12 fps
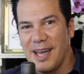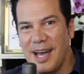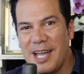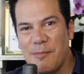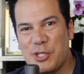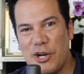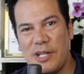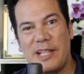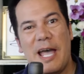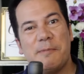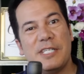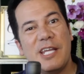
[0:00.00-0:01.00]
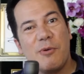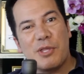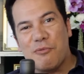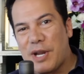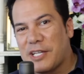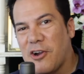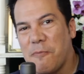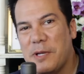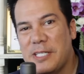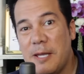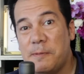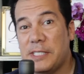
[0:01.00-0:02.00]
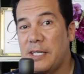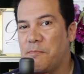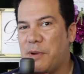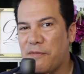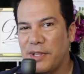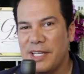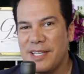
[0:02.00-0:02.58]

Hi, I'm Charlie Lapson here with Red Carpet Tips in Beverly